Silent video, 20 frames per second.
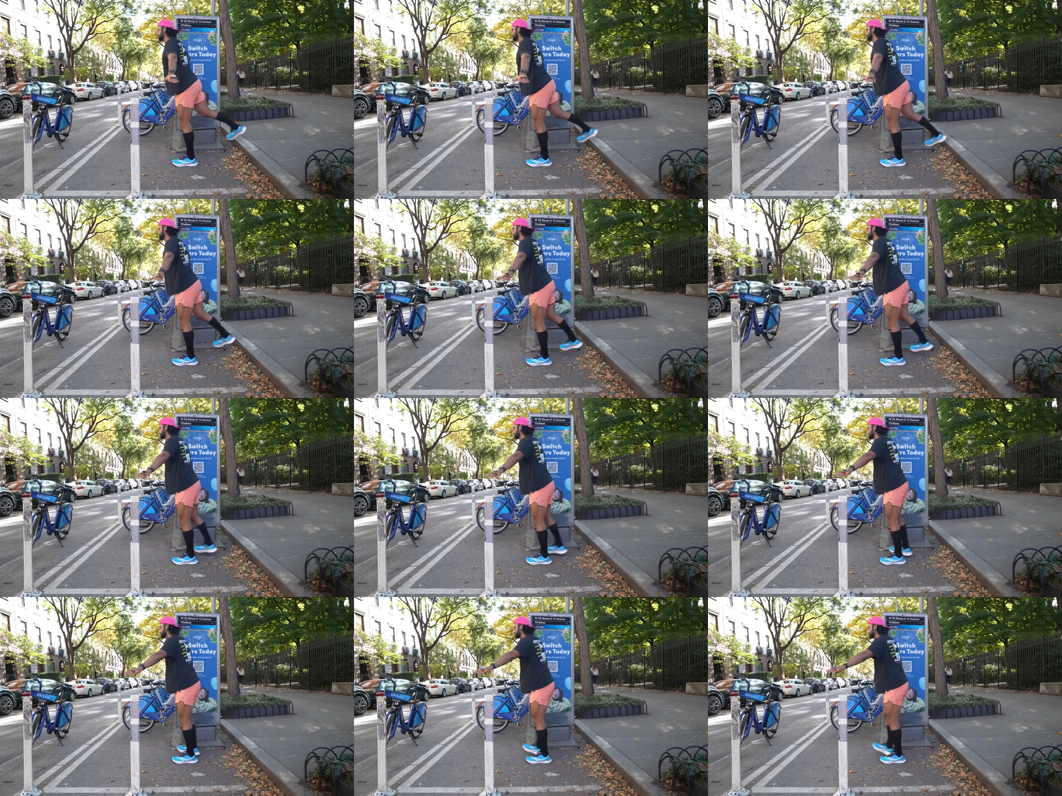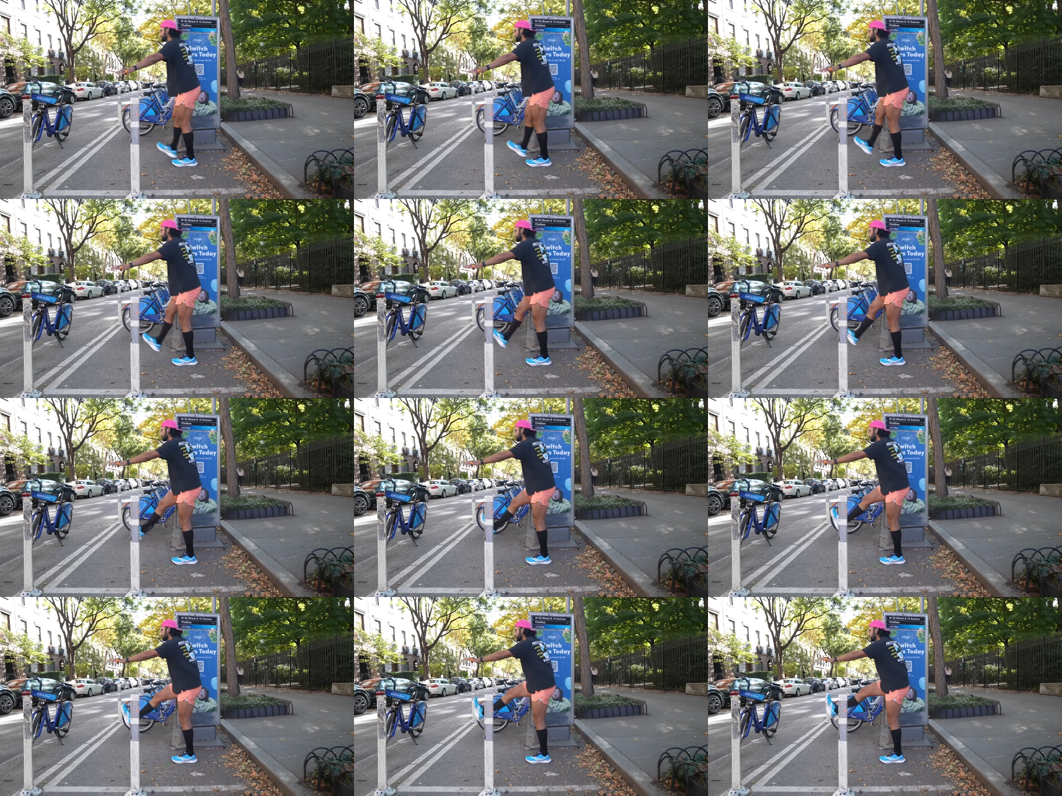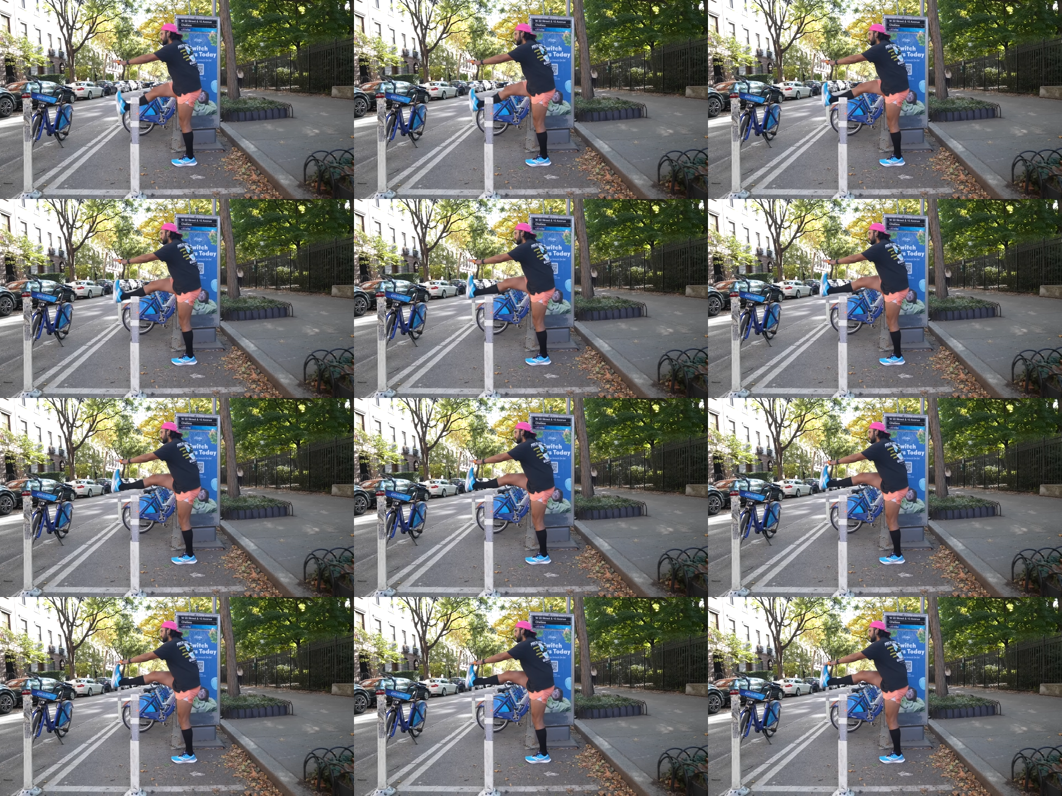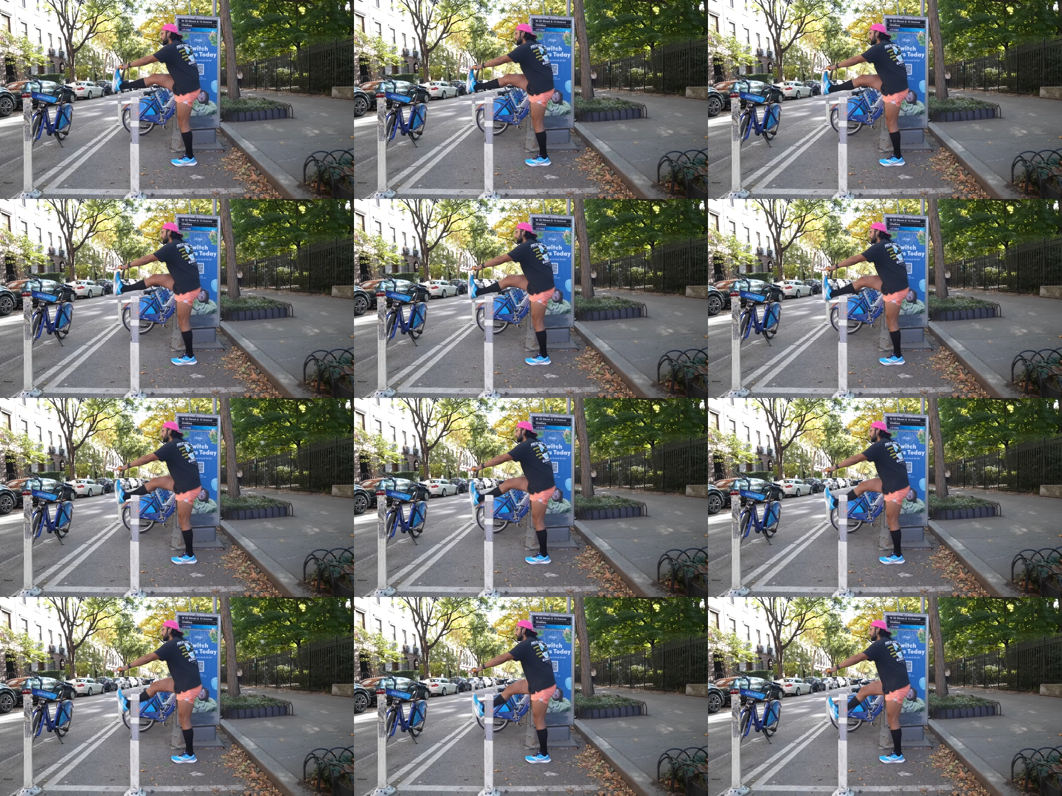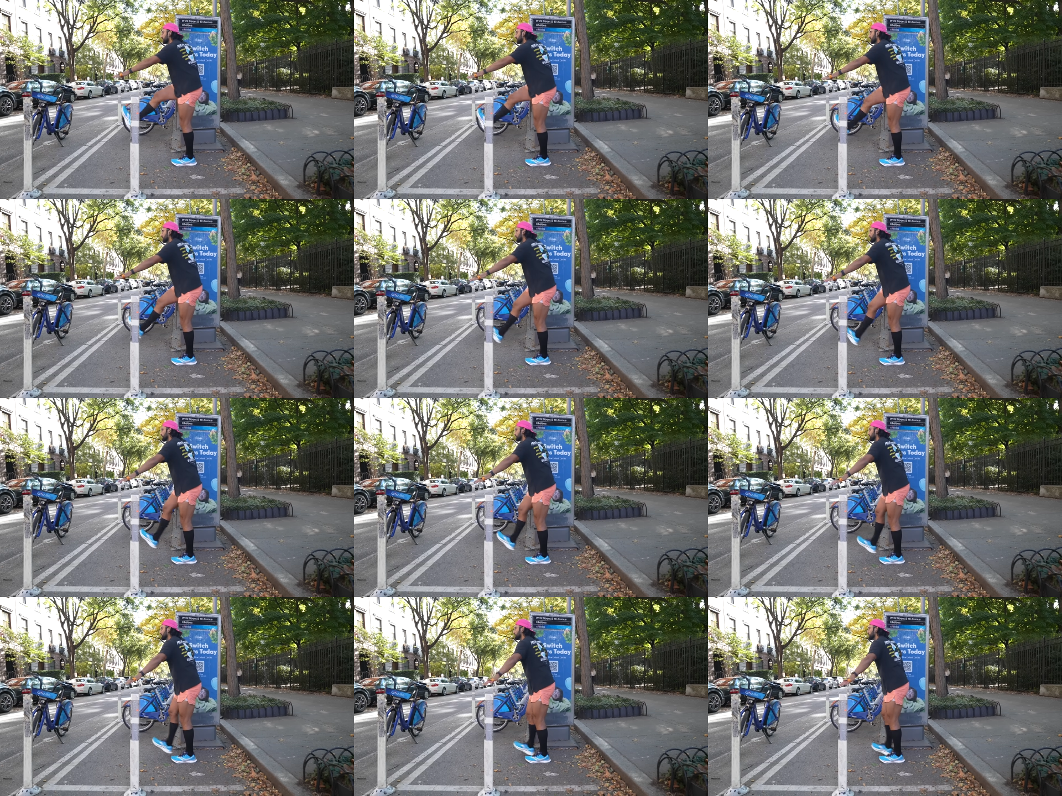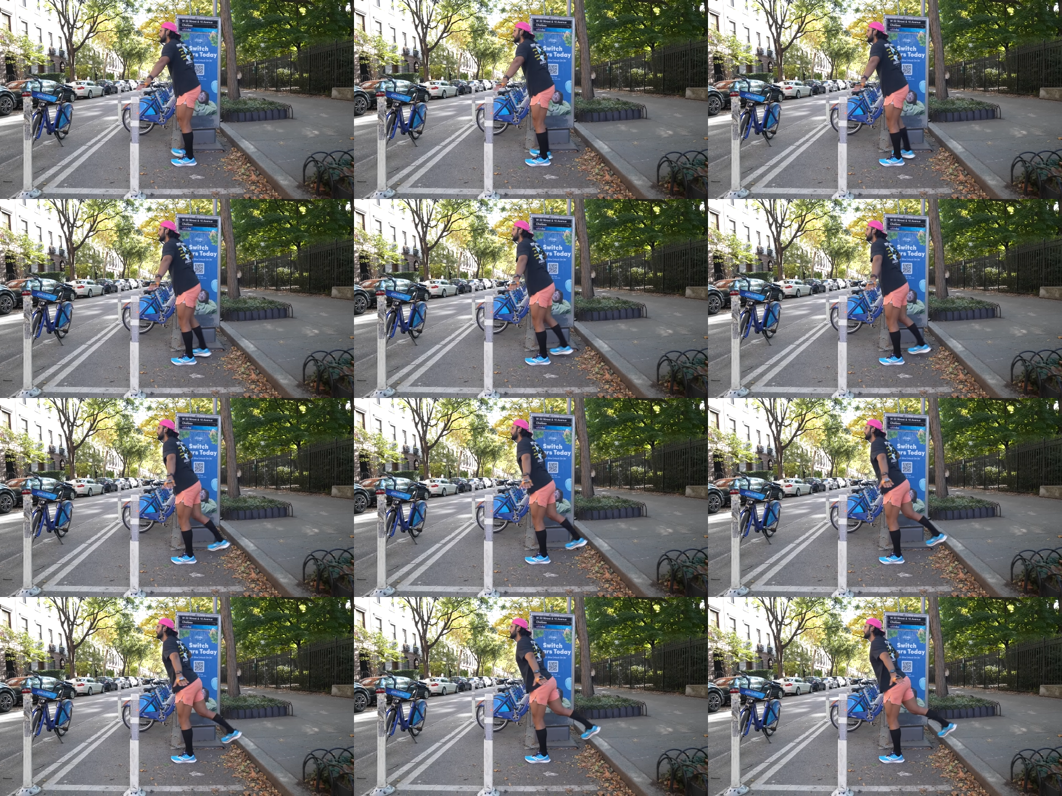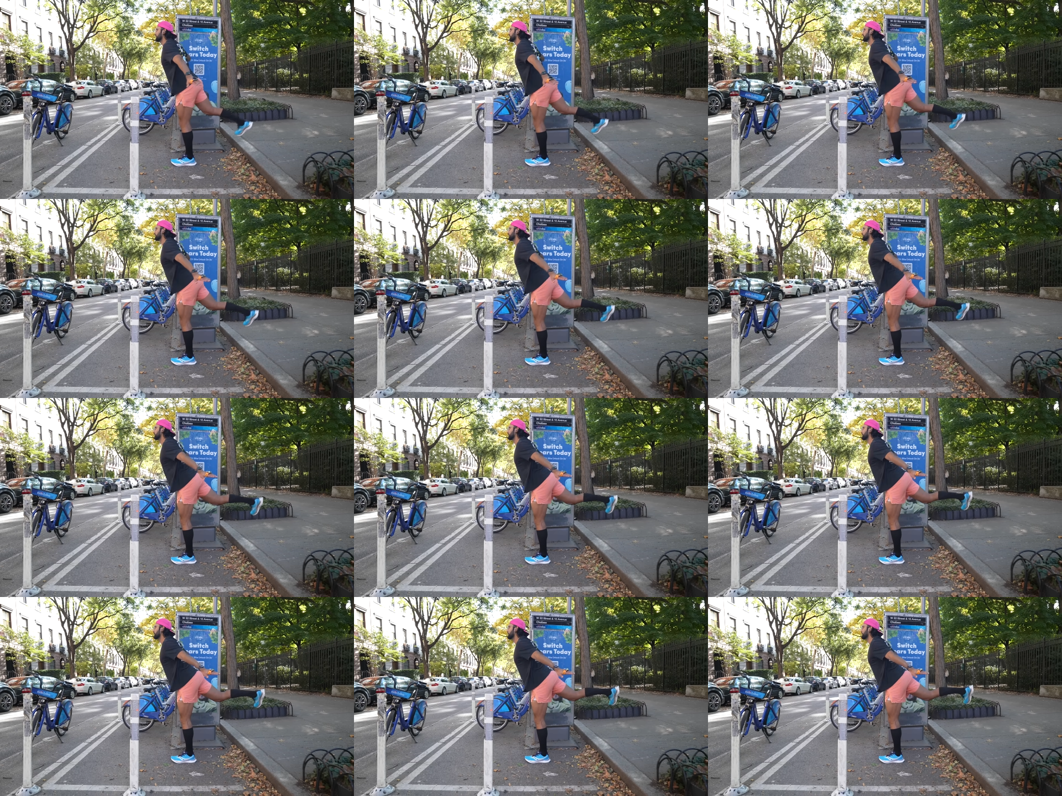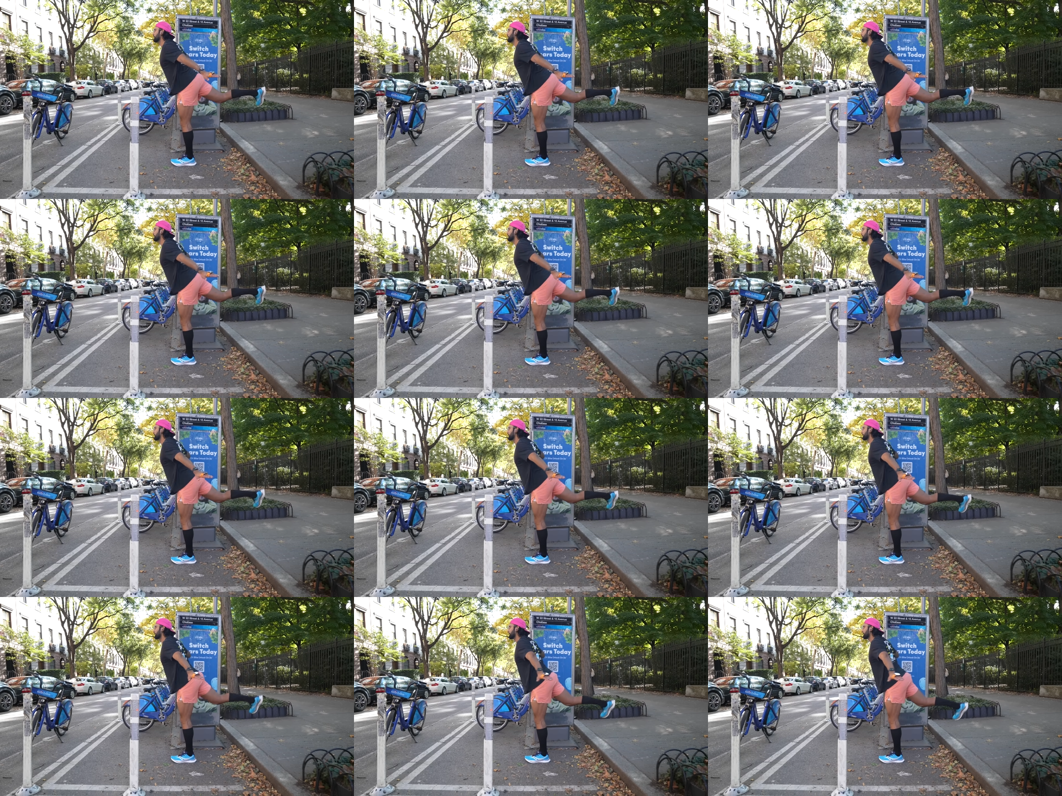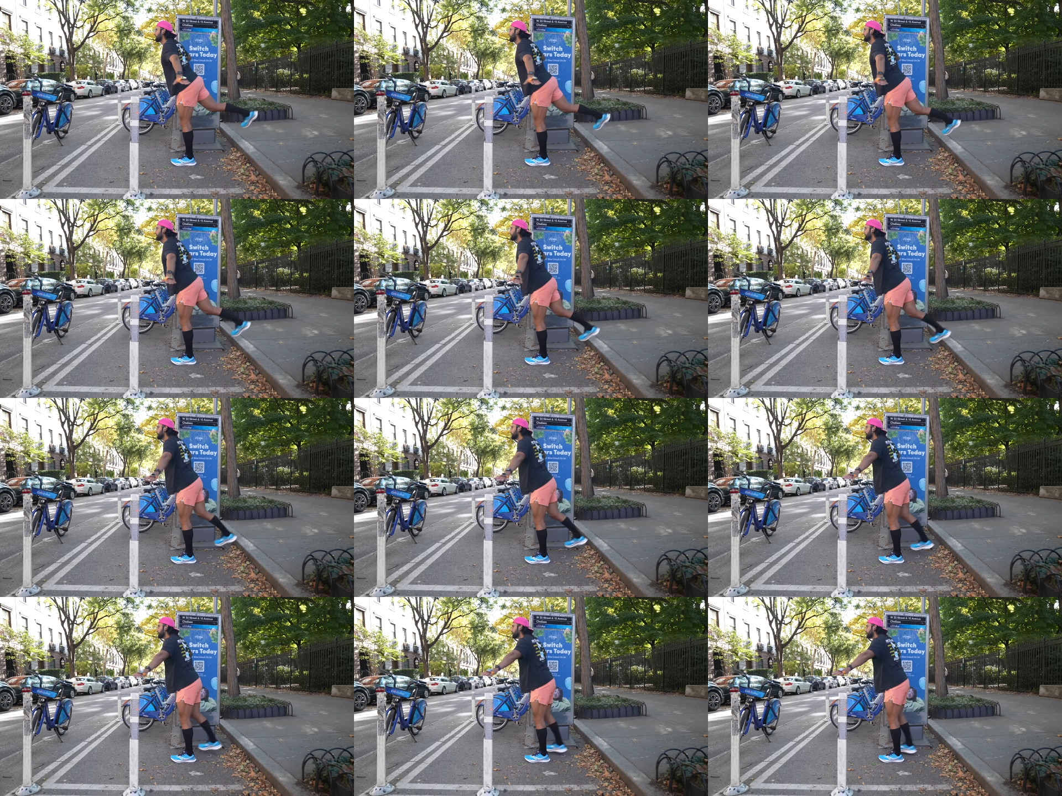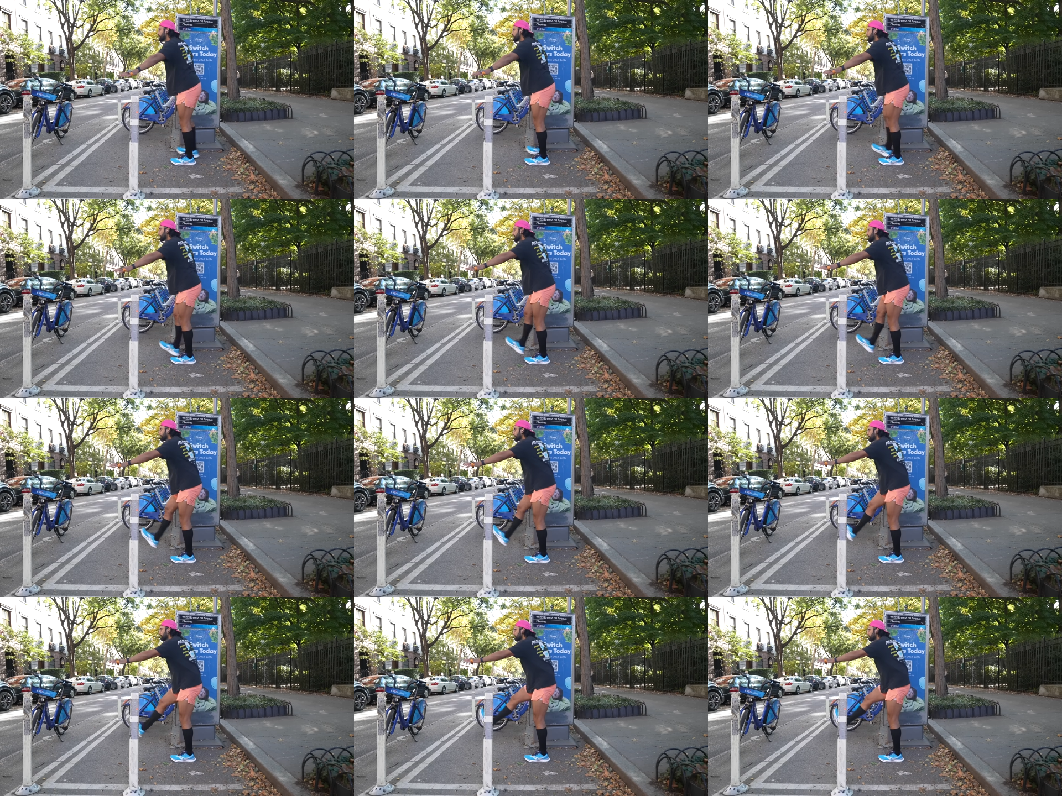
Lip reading: (no speaker visible)